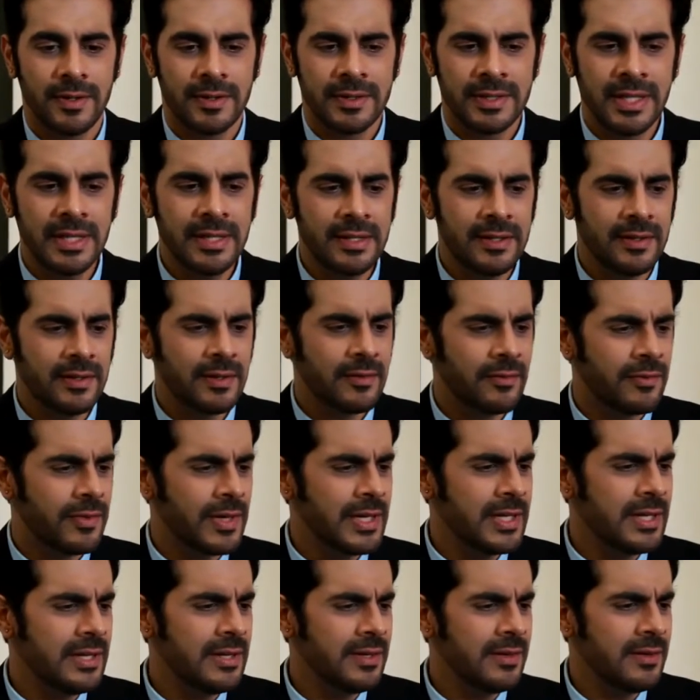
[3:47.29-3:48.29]
then
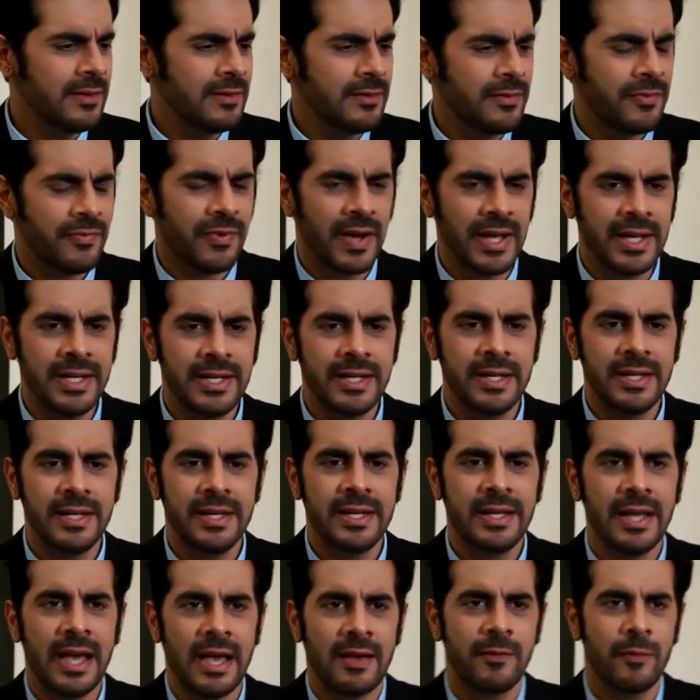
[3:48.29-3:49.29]
one fine
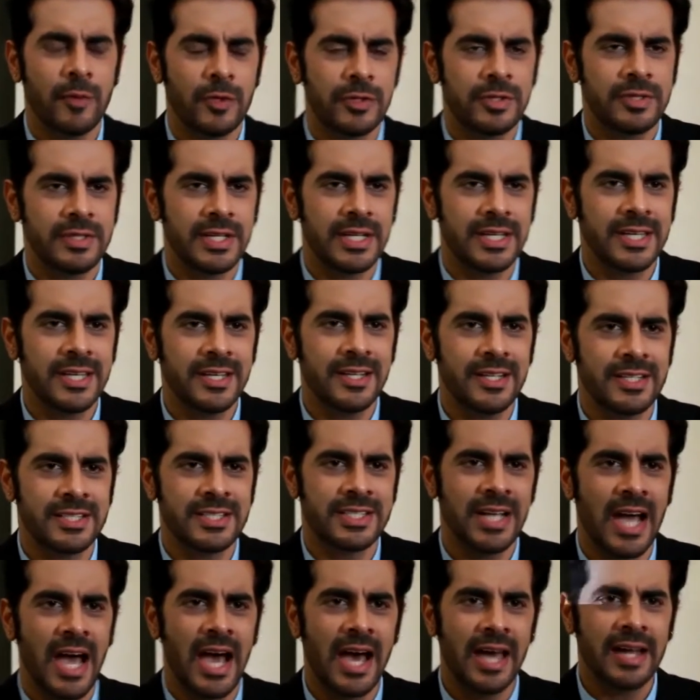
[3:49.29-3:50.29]
day i was taking a
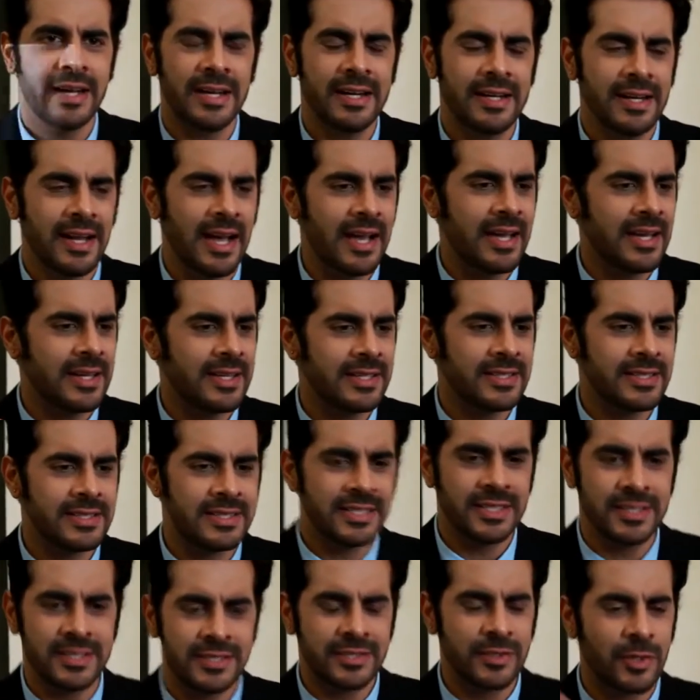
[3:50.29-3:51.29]
shower and i
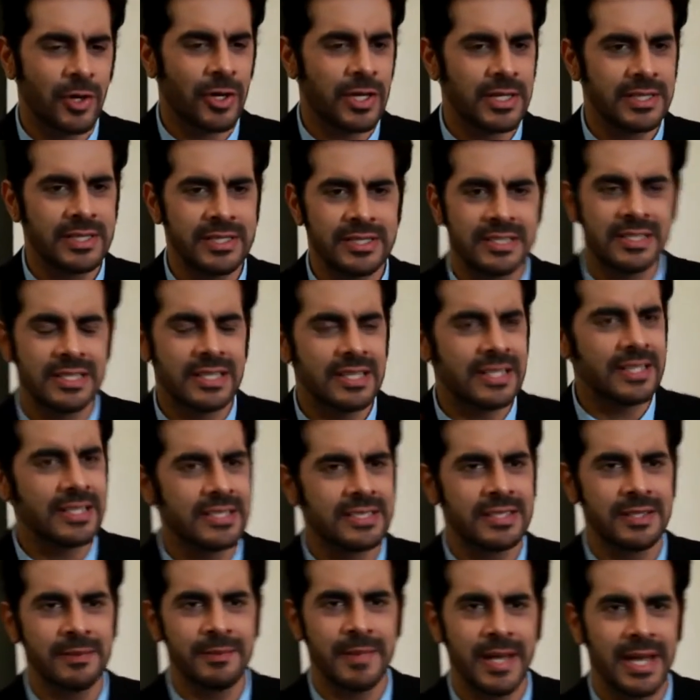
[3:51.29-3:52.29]
just got this
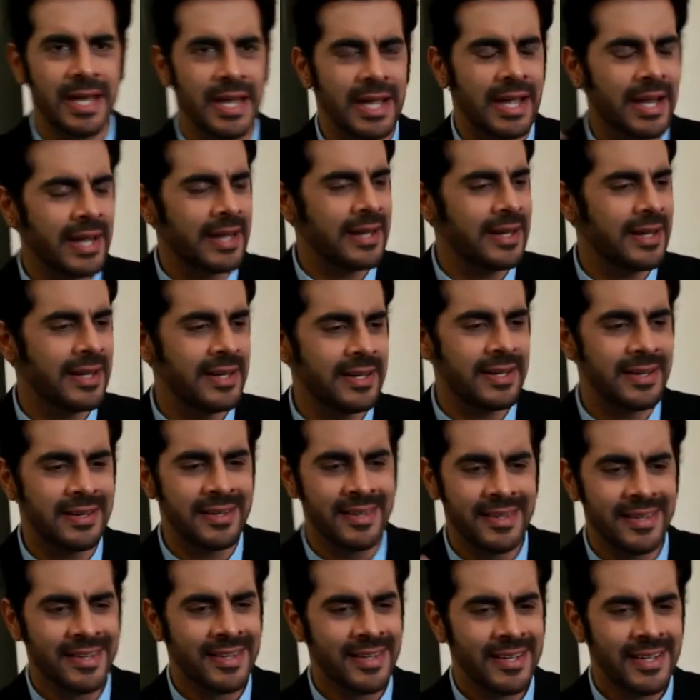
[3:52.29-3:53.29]
lyrics in my head
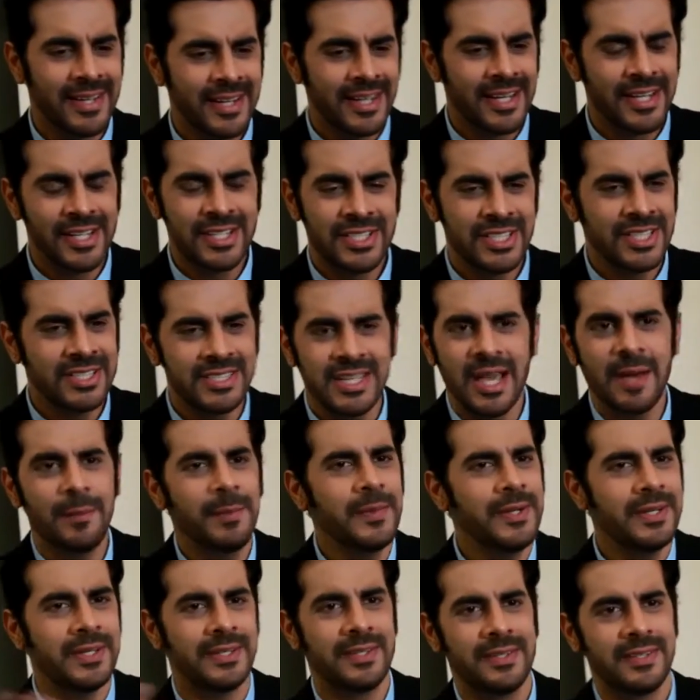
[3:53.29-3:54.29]
and it just
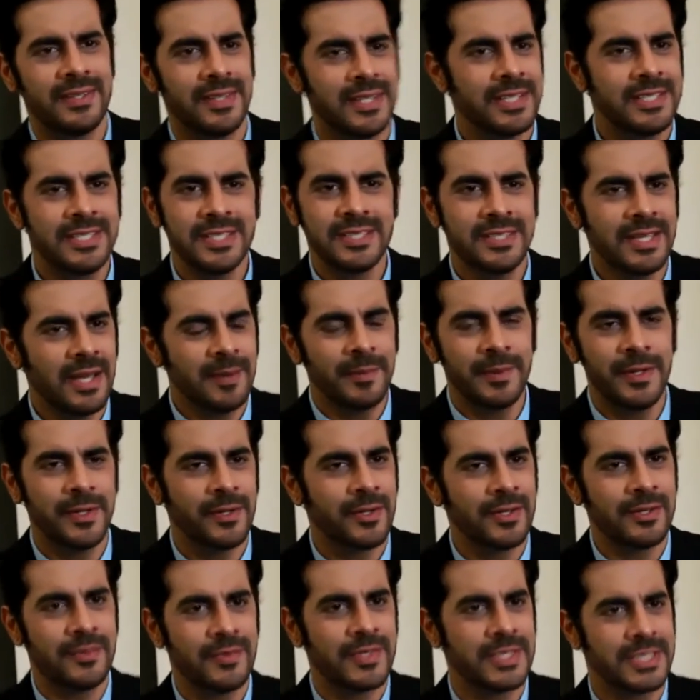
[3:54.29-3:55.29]
happened it just
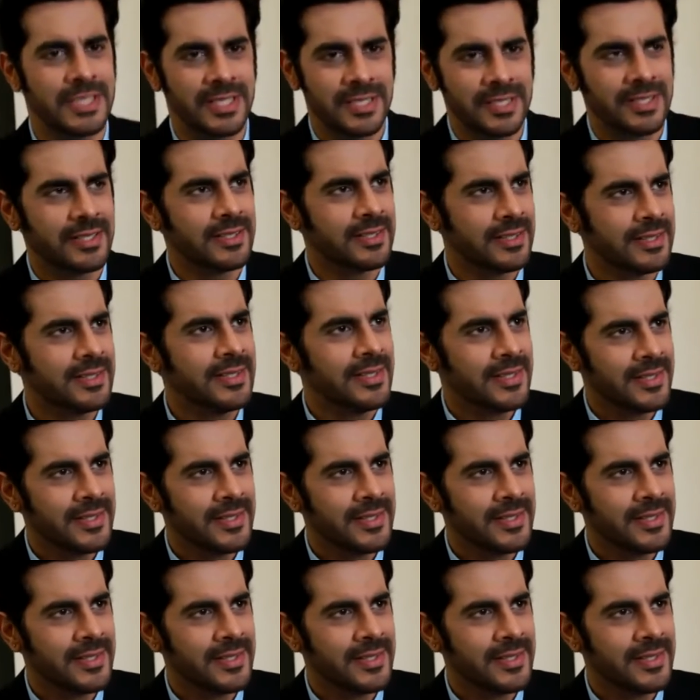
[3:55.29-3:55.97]
happened all of a sudden.